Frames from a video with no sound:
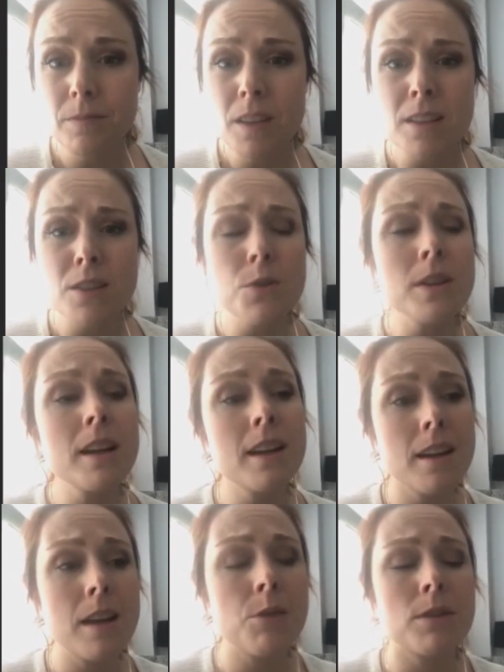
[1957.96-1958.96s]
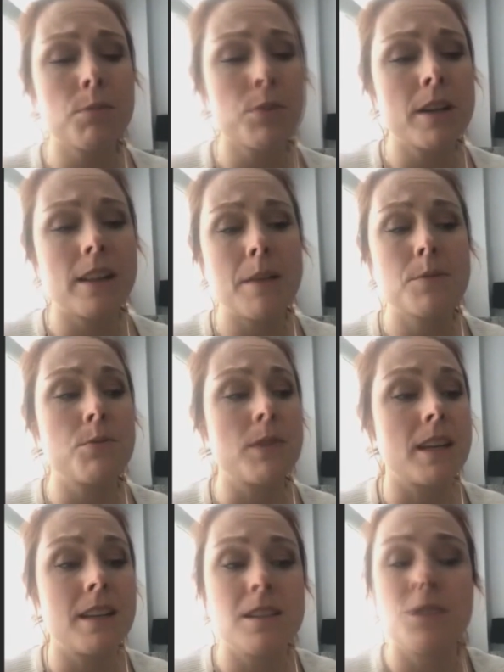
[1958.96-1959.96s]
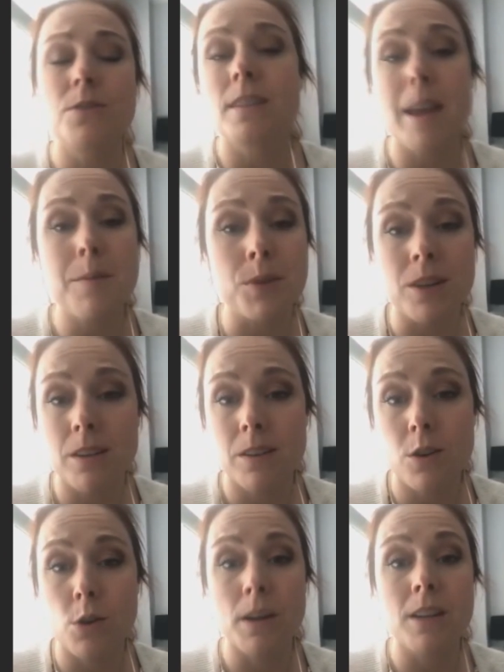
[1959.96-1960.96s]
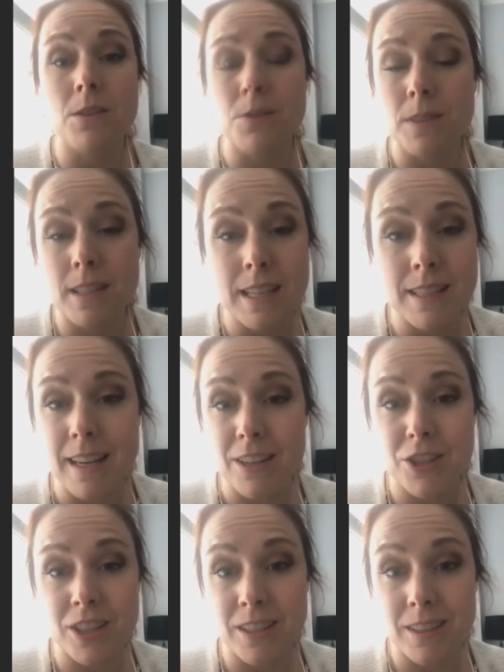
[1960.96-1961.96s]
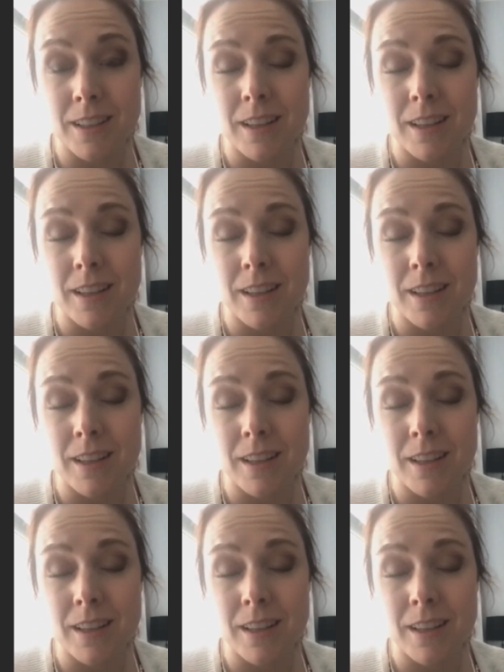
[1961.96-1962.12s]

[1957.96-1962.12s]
So with preeclampsia, we can induce labor, or we can do a C-section.